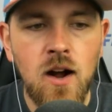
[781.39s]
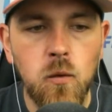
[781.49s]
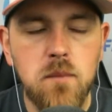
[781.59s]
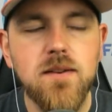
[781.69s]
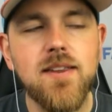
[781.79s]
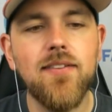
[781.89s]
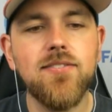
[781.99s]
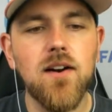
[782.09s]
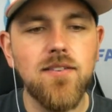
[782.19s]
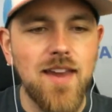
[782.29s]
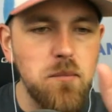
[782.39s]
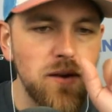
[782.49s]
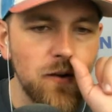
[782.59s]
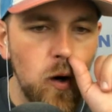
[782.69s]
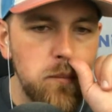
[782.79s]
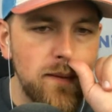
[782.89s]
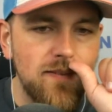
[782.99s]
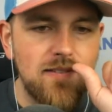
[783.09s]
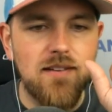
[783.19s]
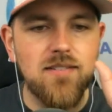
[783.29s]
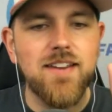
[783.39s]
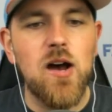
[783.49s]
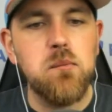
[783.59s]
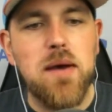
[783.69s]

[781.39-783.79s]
We're up to ten star sample on Corbin since he scaled